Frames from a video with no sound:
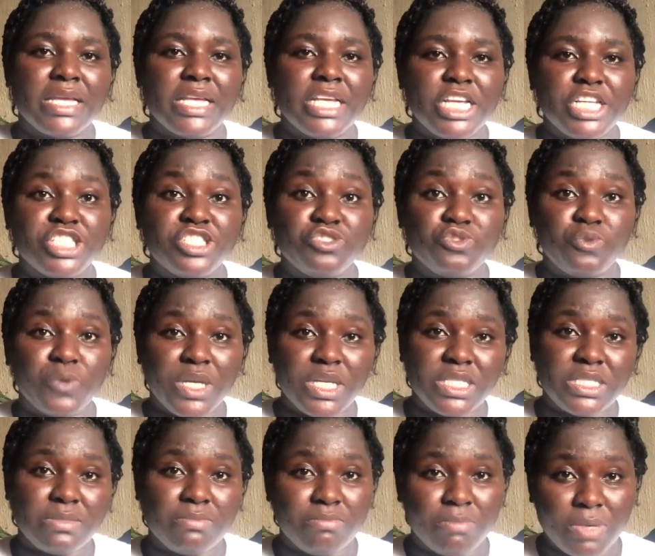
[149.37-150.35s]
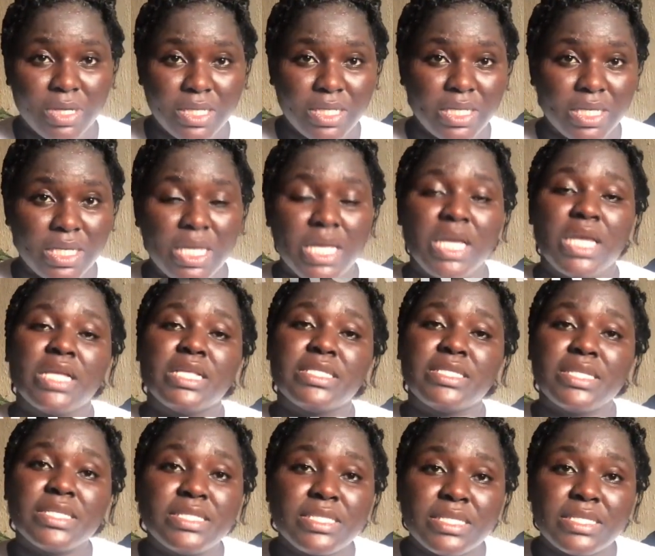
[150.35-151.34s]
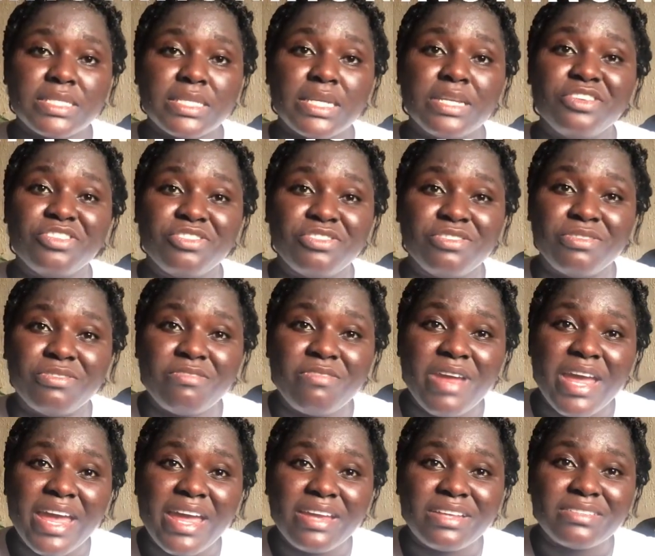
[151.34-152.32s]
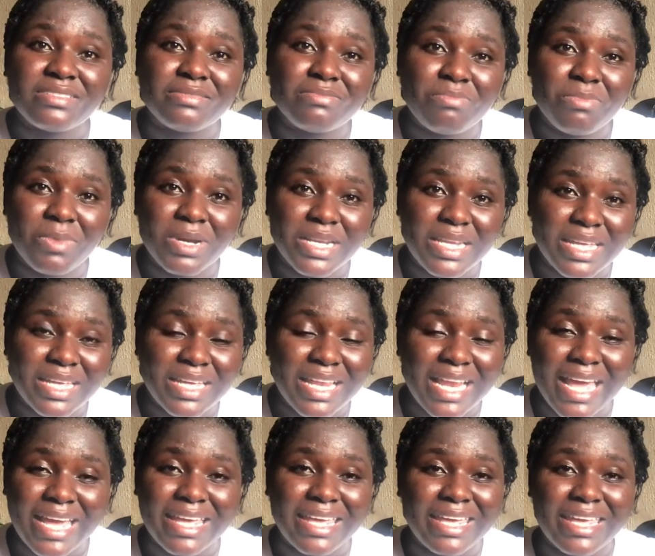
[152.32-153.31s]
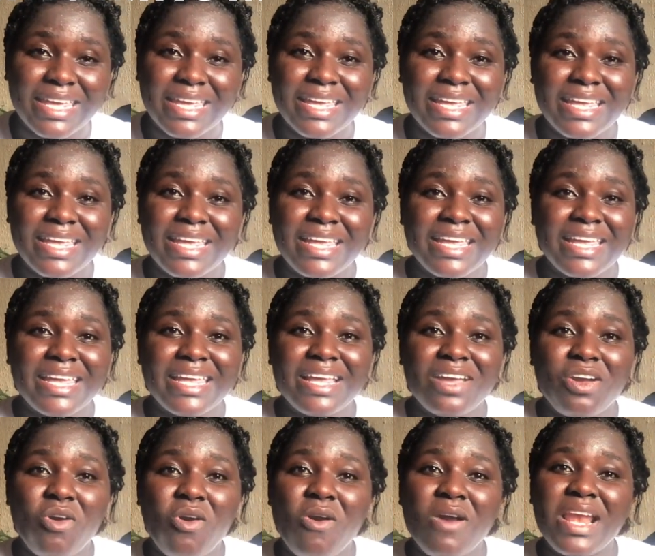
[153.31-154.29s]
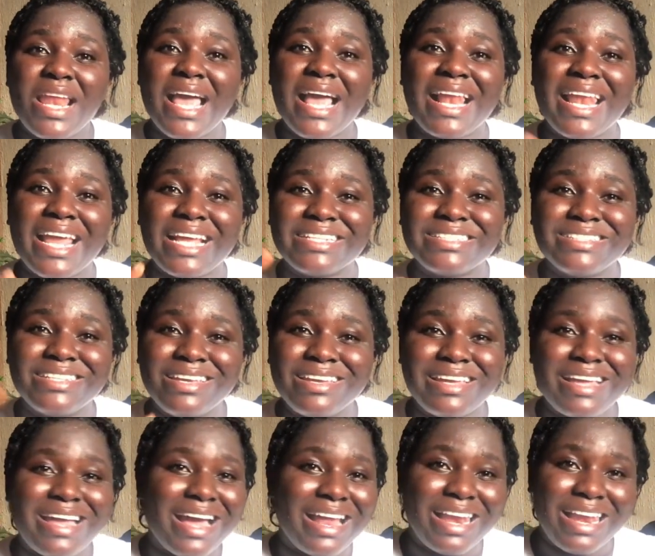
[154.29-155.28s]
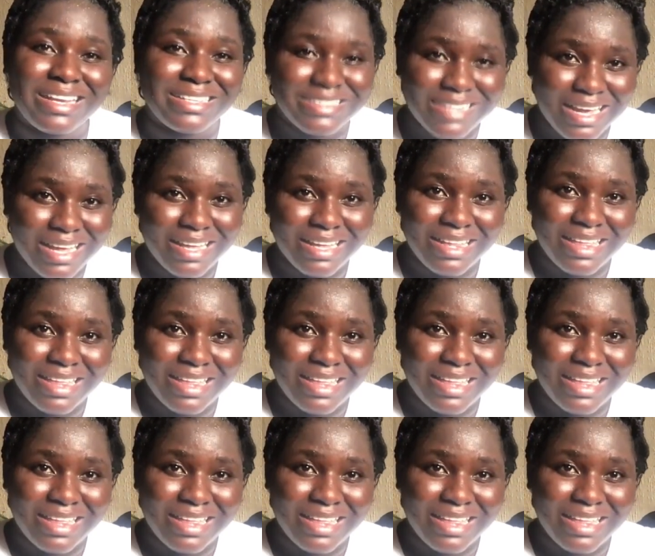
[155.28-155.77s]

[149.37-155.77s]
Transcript: It drains money. TTC drains money. Like, all alache galacha.